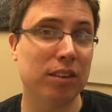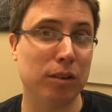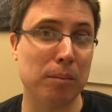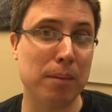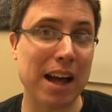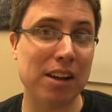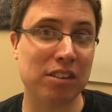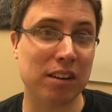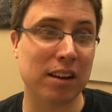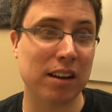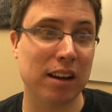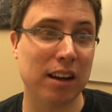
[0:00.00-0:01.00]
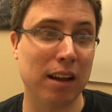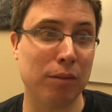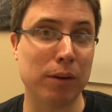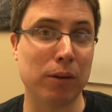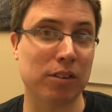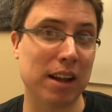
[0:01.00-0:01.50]
So imagine
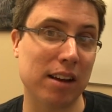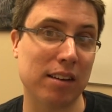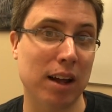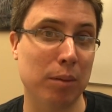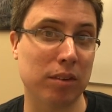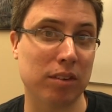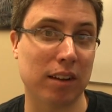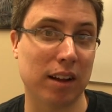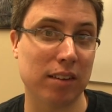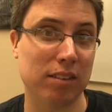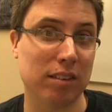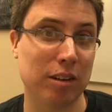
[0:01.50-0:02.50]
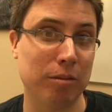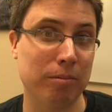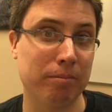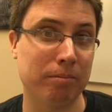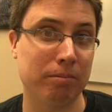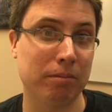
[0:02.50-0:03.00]
if we were 10 times the size,
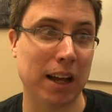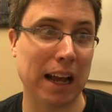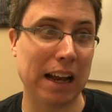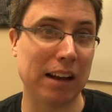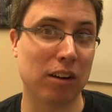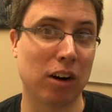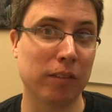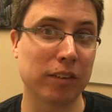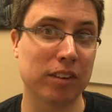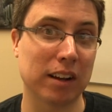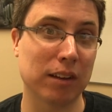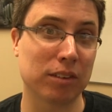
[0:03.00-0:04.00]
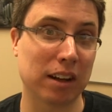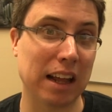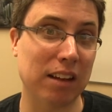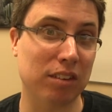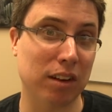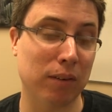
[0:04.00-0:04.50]
and all of a sudden I was going
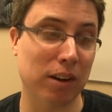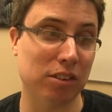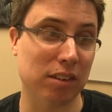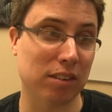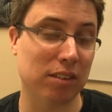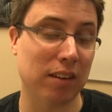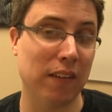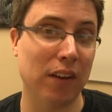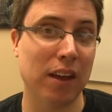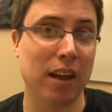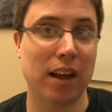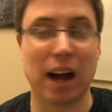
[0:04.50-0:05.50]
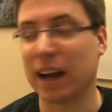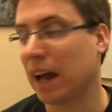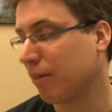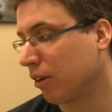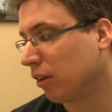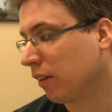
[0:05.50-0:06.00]
to answer the questions. I'd
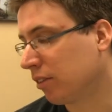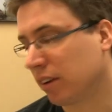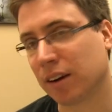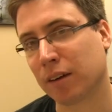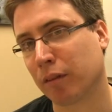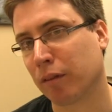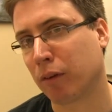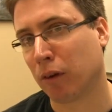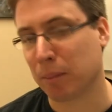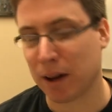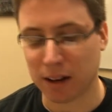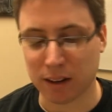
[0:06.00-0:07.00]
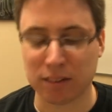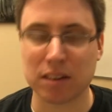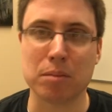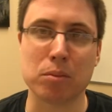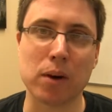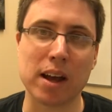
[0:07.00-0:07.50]
have to do this in a different format, in
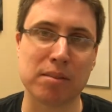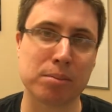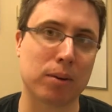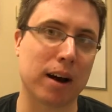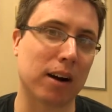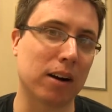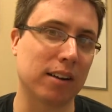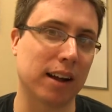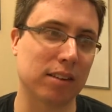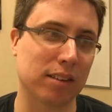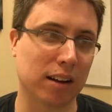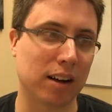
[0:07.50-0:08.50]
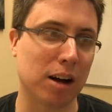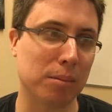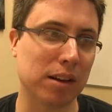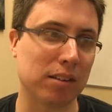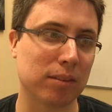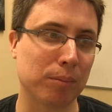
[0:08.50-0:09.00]
some way of prioritizing the
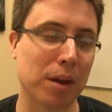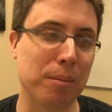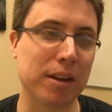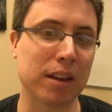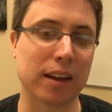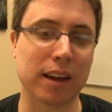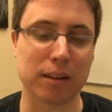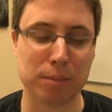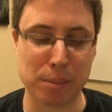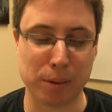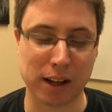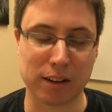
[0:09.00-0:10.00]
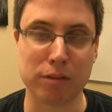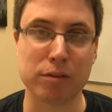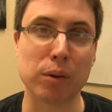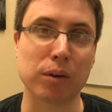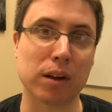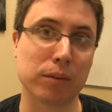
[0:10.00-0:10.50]
comments. Maybe like people get to
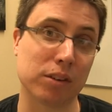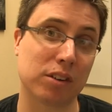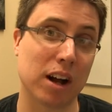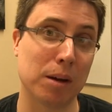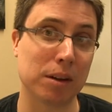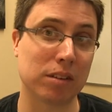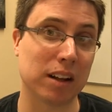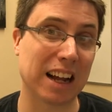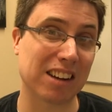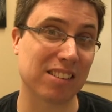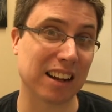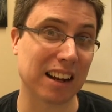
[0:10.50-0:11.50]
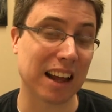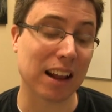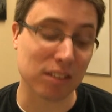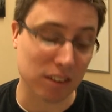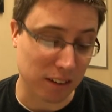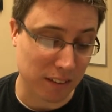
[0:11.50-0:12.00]
vote on which comments will actually get
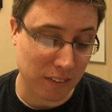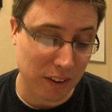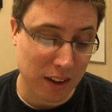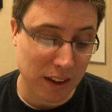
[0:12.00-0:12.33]
answered.